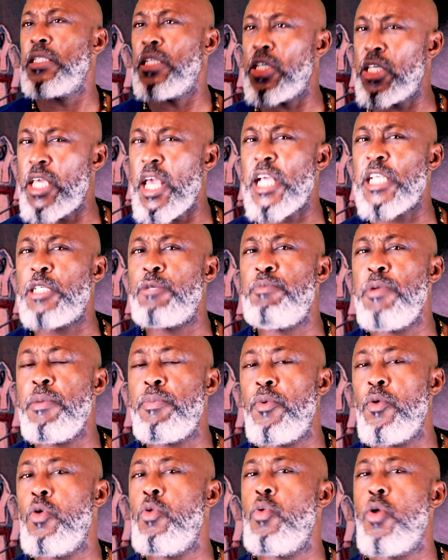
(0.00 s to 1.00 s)
catch
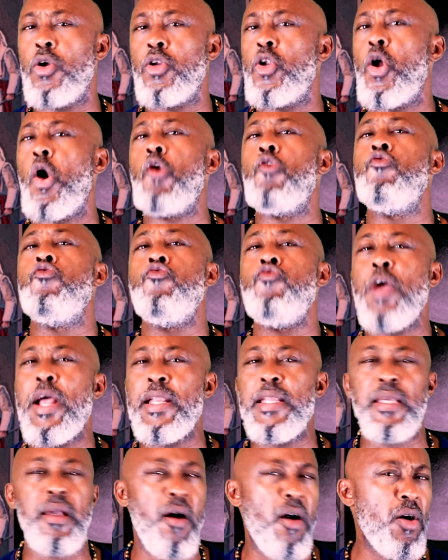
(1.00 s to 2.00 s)
people who are not
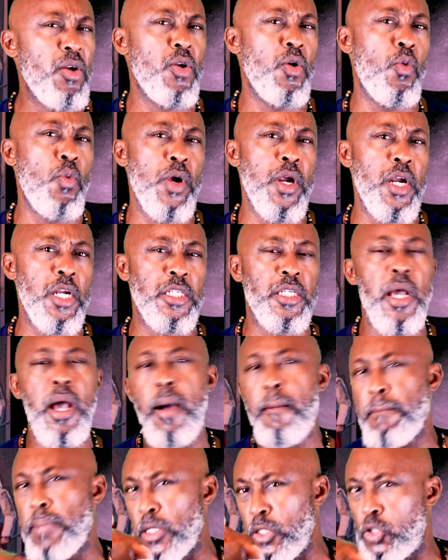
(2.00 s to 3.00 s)
ready, unawares.
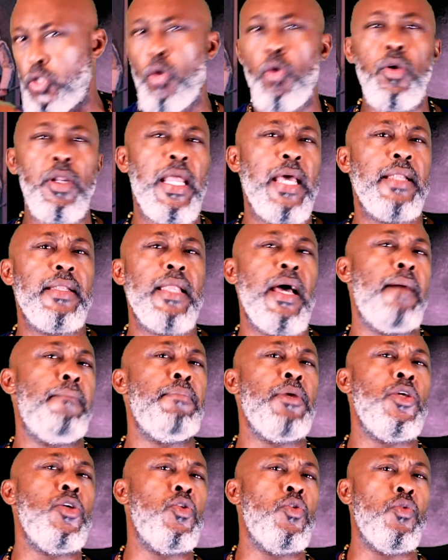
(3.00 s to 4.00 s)
But don't let that
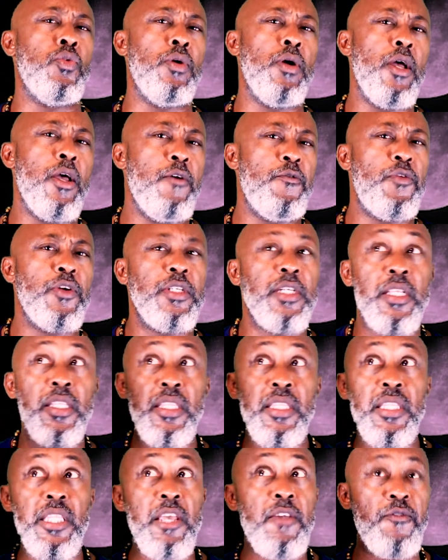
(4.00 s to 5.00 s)
be you, for the
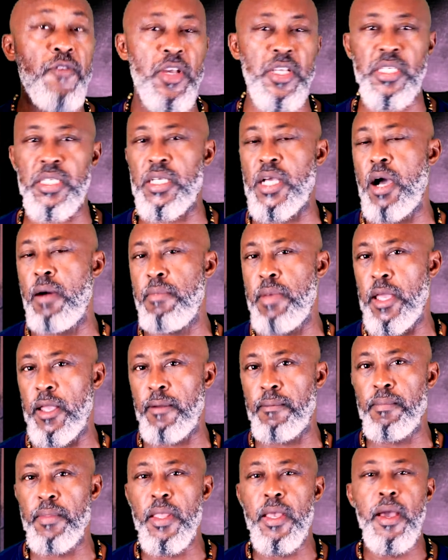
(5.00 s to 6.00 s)
thief is coming.
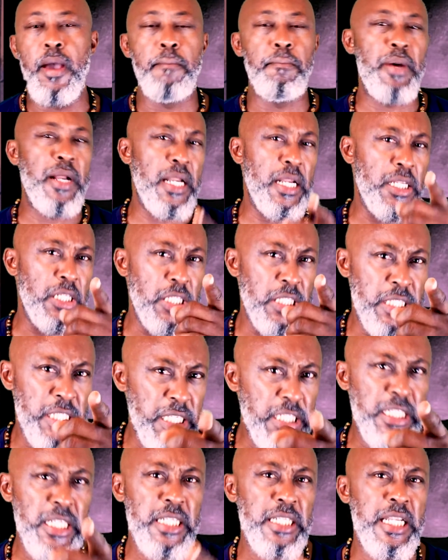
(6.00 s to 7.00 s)
But it
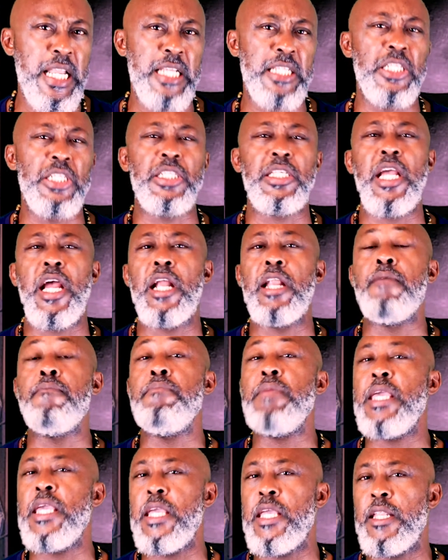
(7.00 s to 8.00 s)
doesn't necessarily
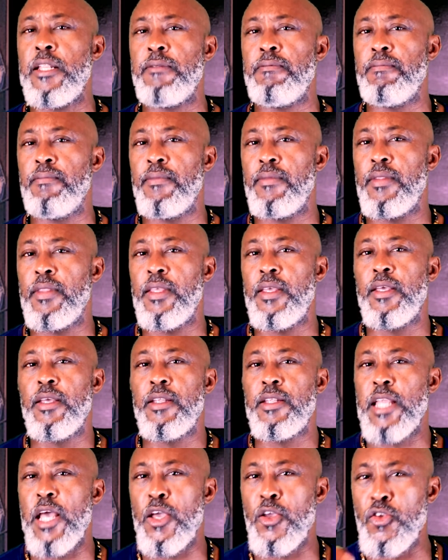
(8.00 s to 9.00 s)
mean
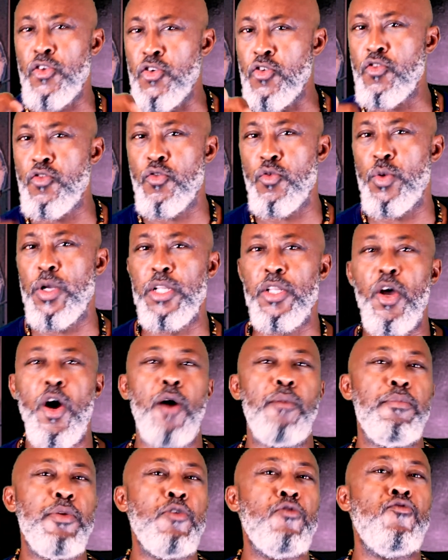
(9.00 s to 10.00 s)
that you will
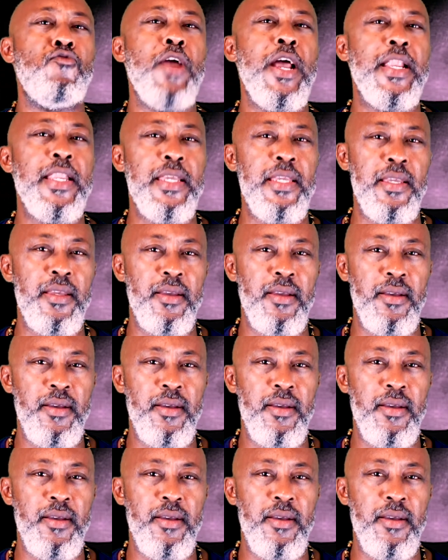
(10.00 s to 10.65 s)
not be ready